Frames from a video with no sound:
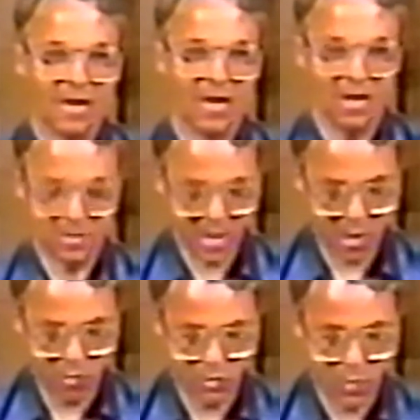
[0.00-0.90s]
And his
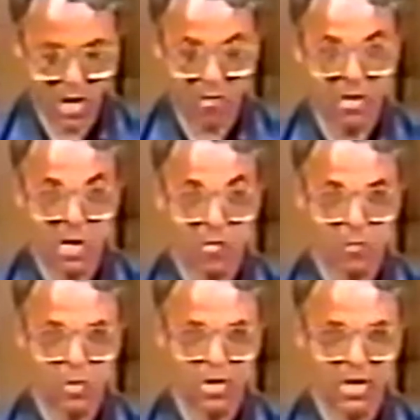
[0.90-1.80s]
head was bowed, and they were
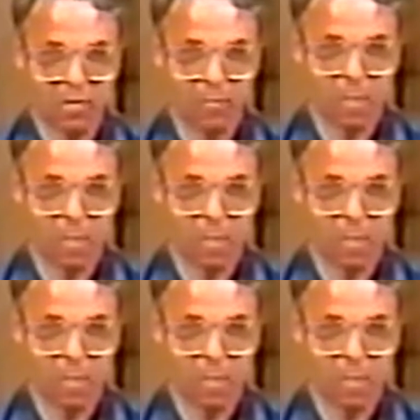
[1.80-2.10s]
praying.